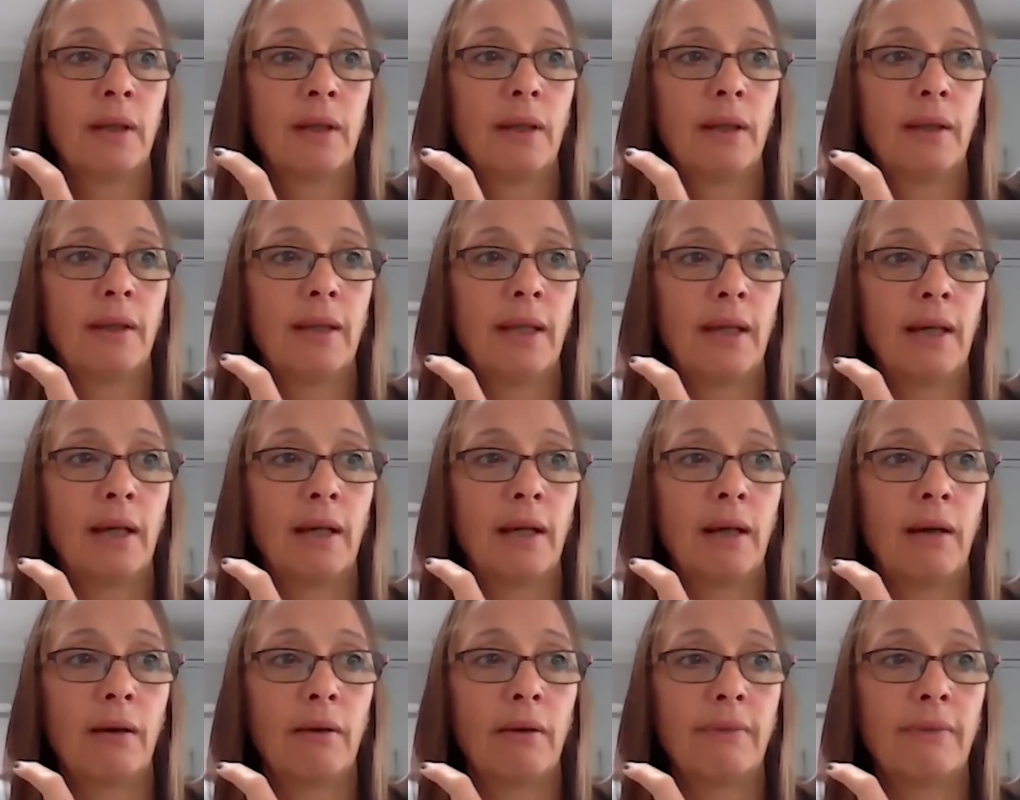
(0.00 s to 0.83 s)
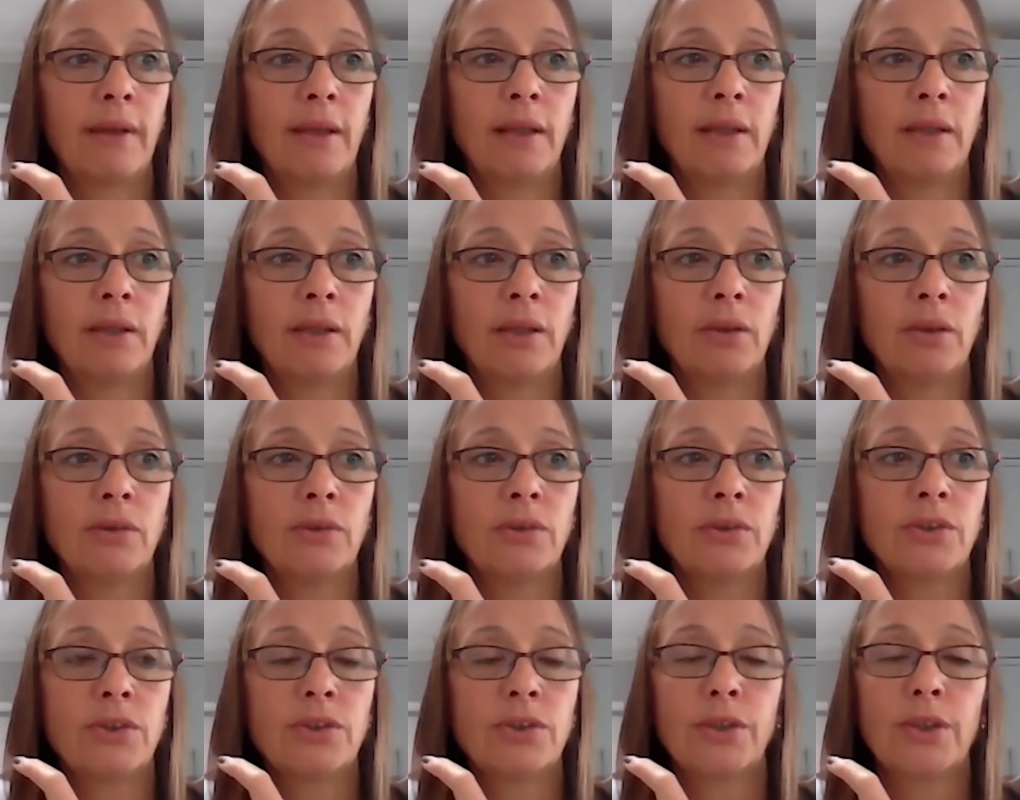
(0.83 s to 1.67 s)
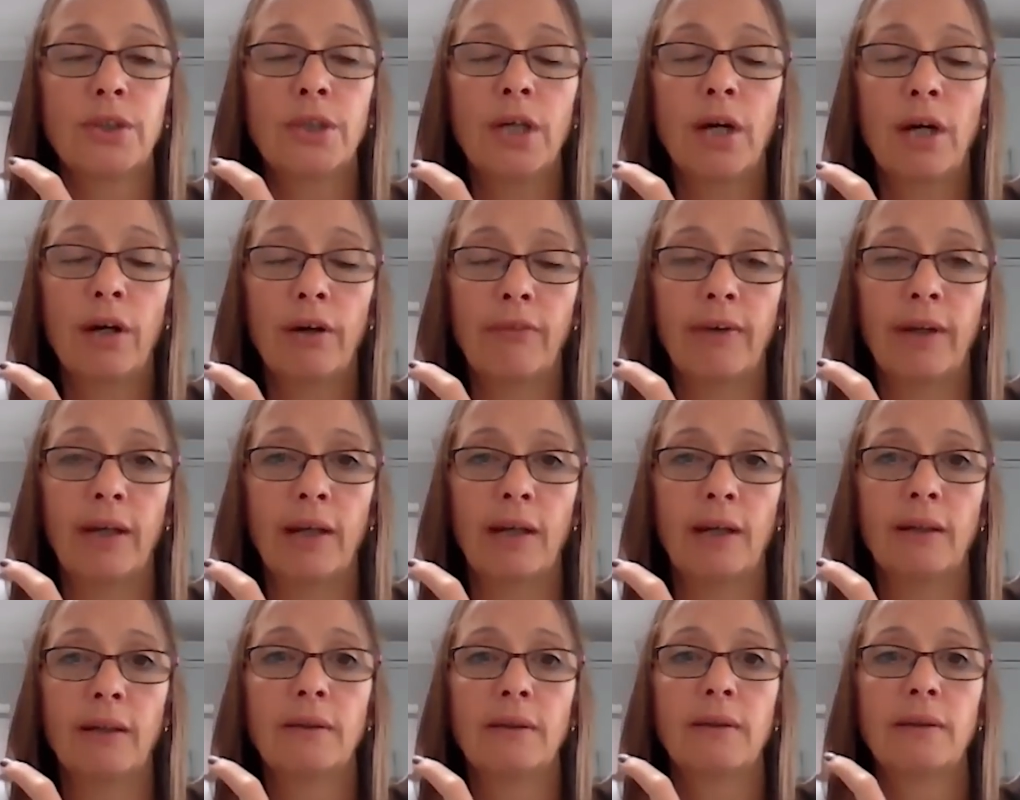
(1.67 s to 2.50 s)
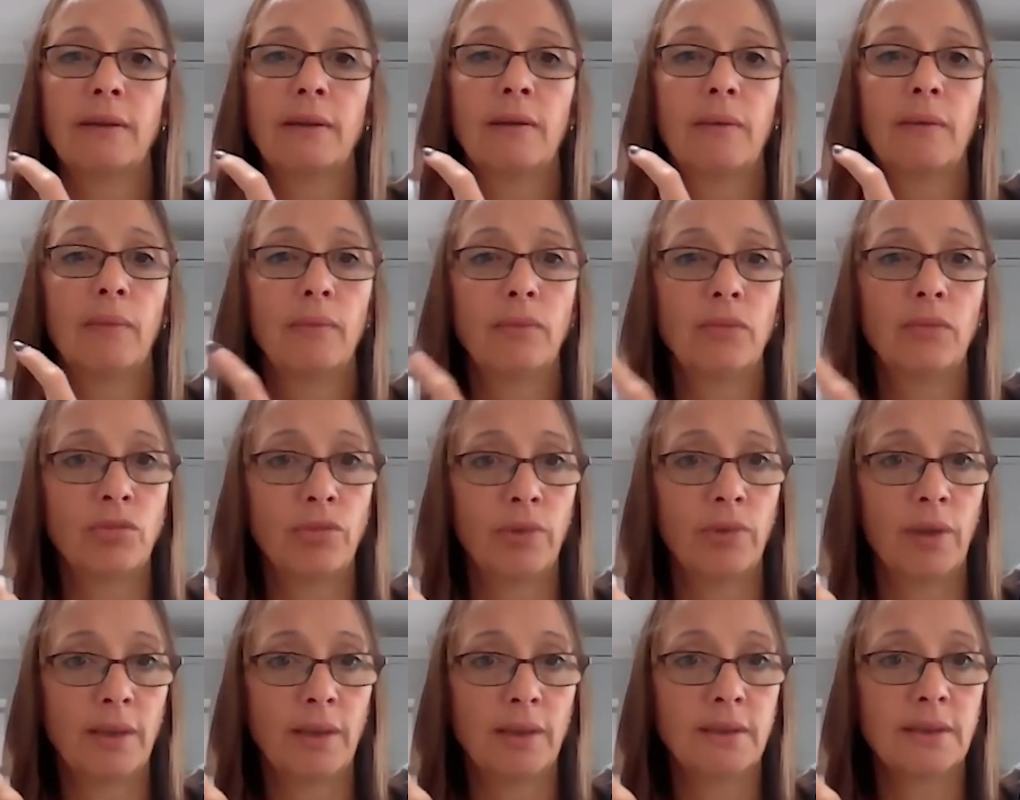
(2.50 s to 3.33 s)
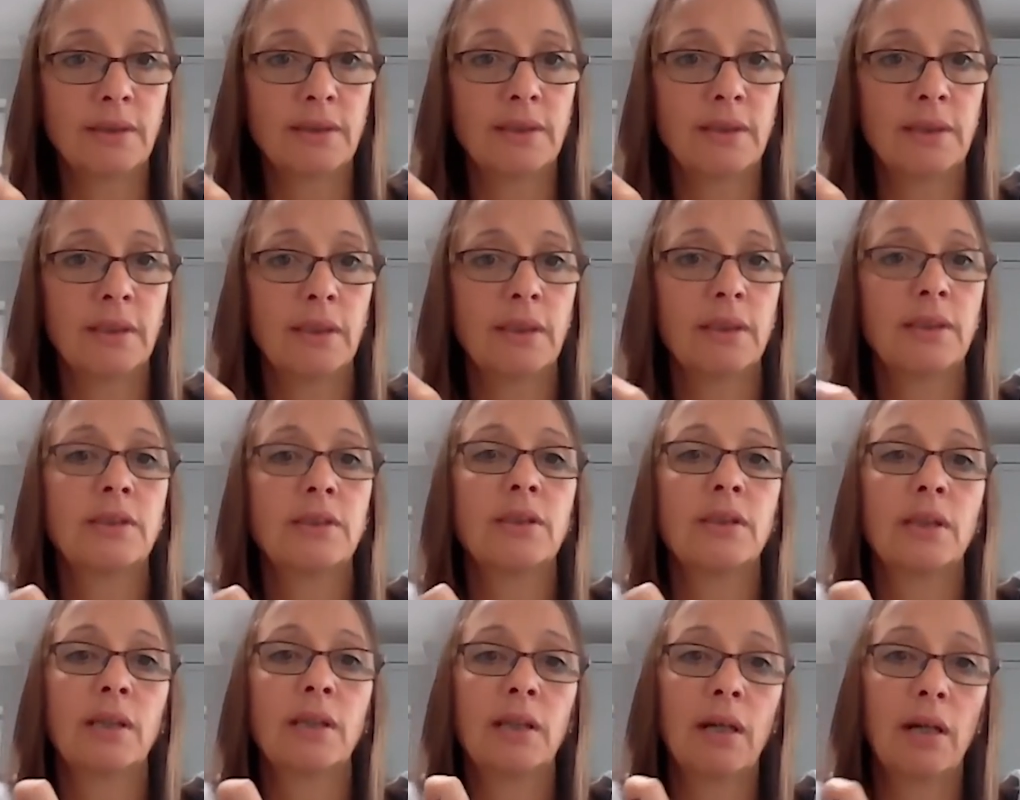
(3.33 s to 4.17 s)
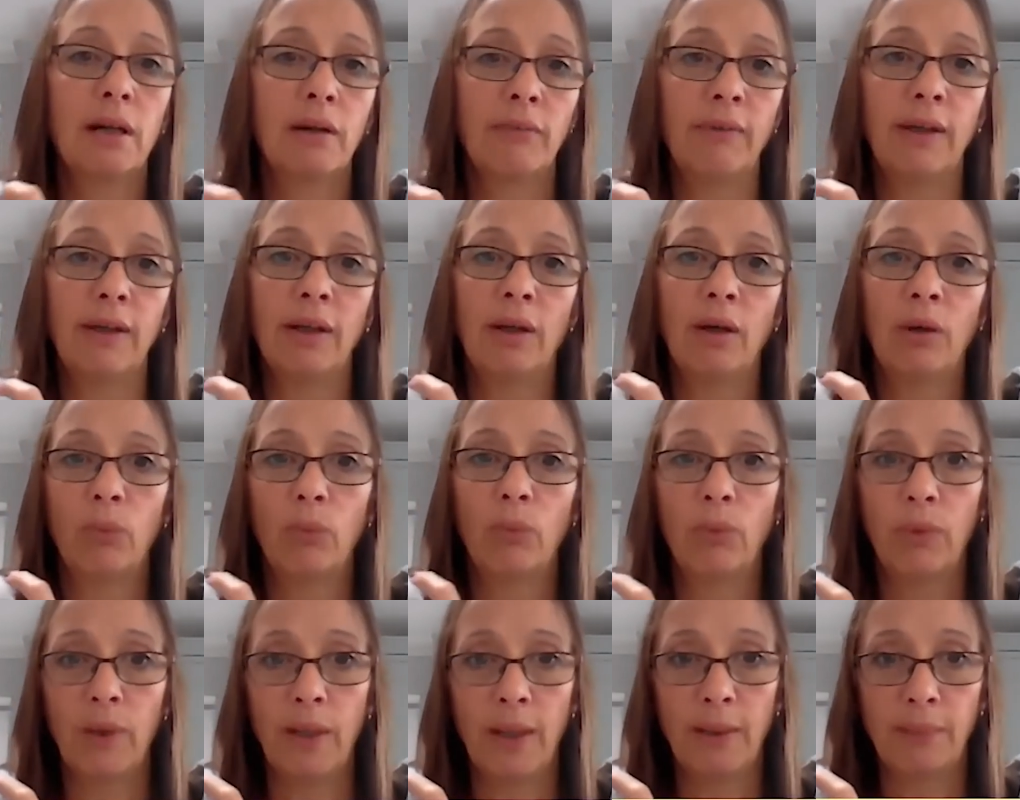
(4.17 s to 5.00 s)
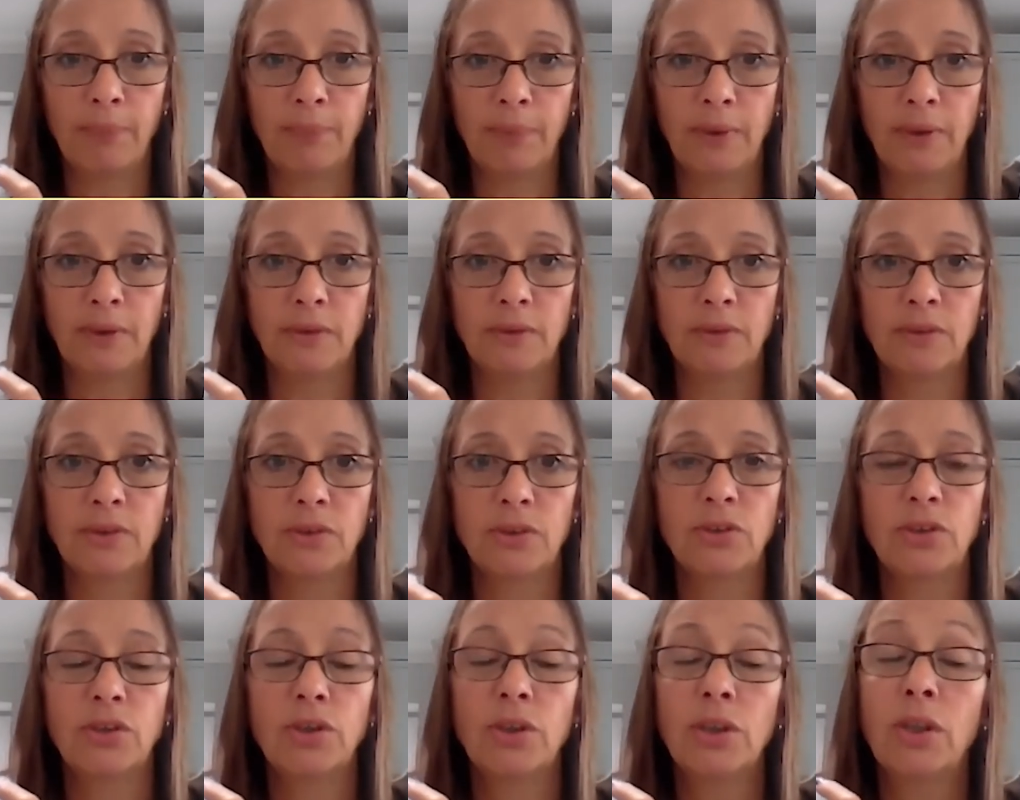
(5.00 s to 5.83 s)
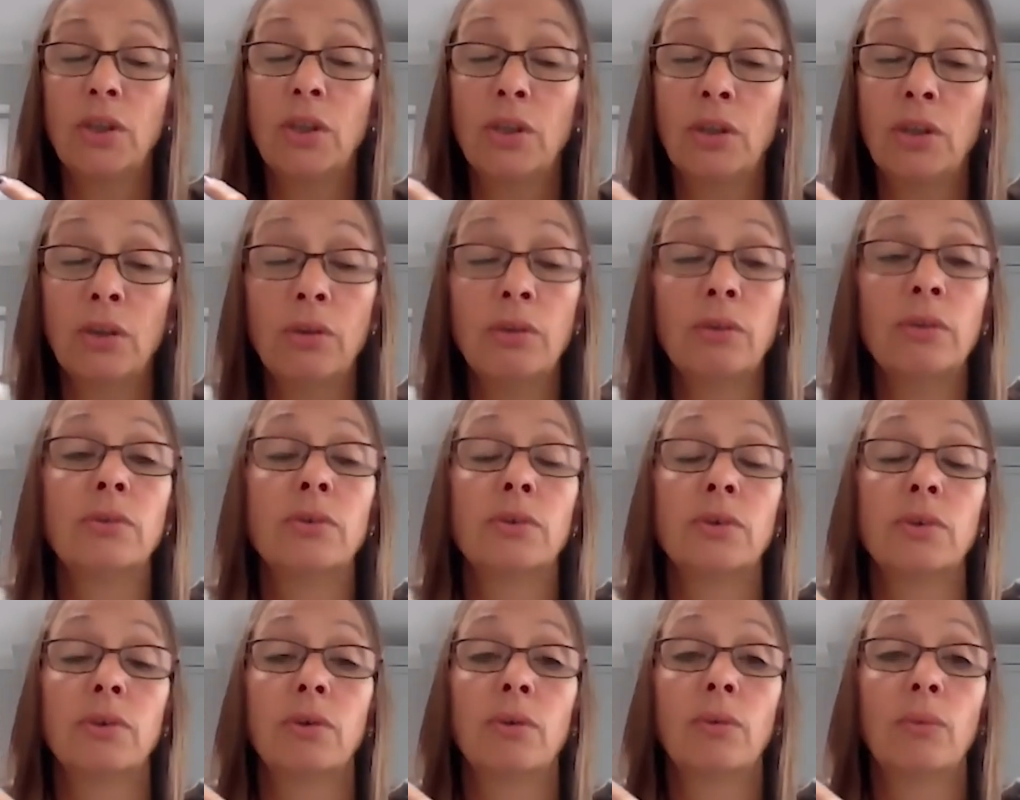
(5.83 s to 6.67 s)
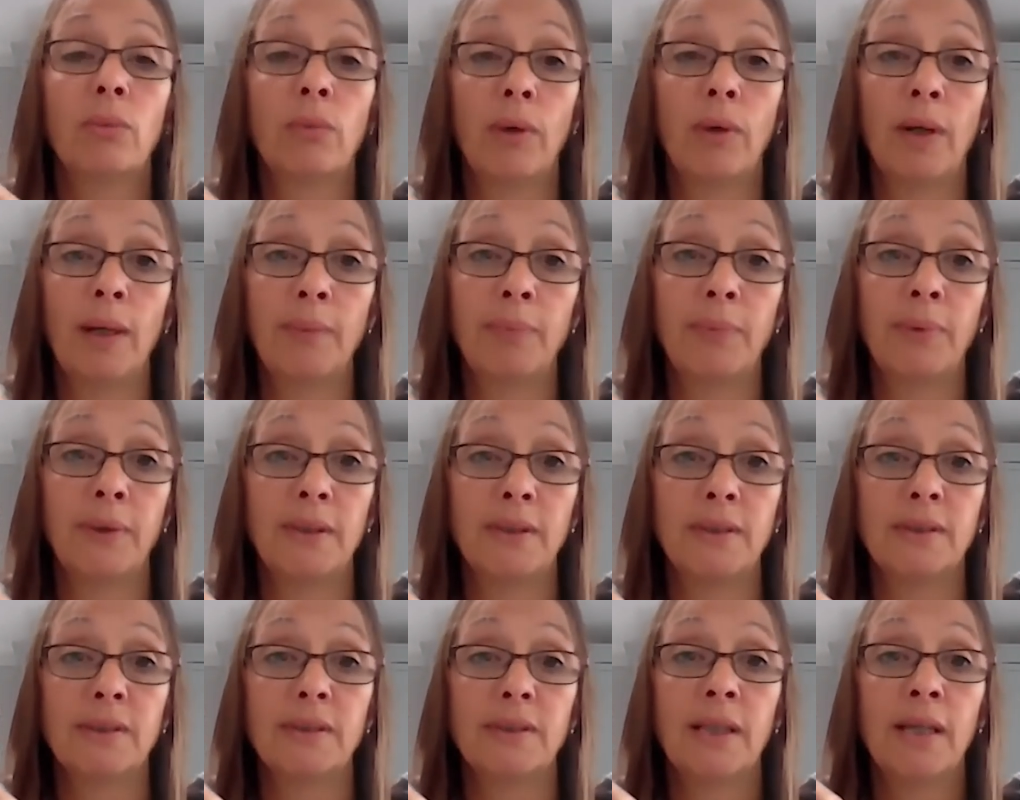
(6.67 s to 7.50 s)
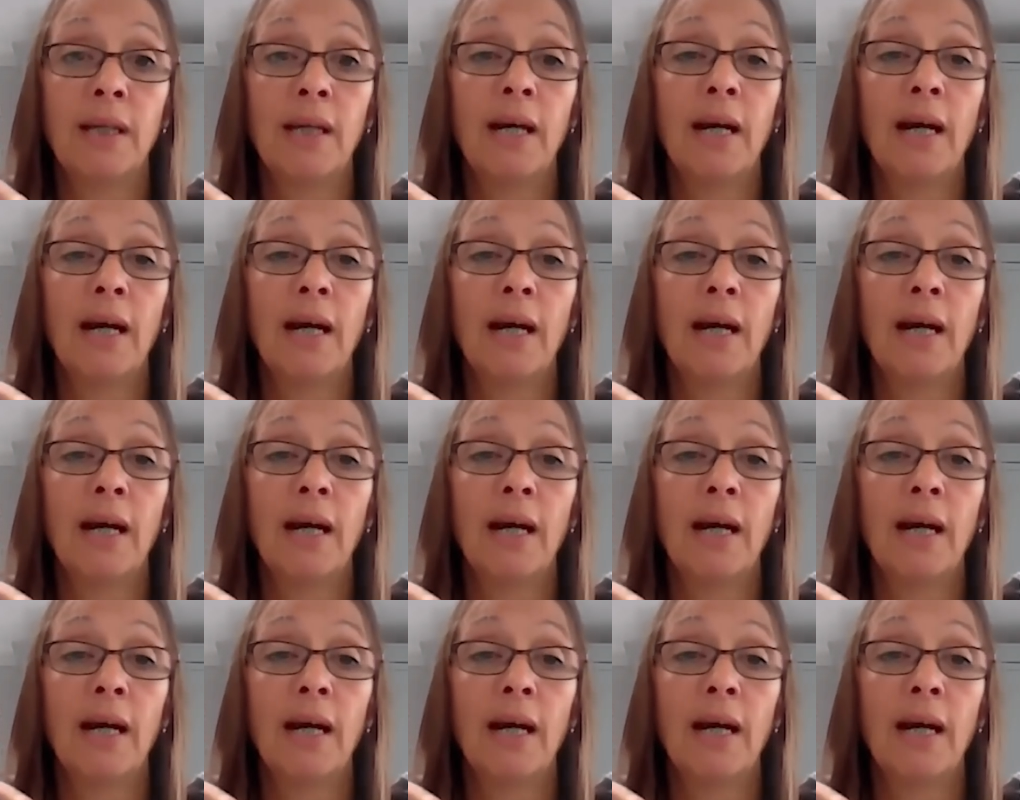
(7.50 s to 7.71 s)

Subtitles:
they are then used to courier drugs, to carry out weapons, to use weapons,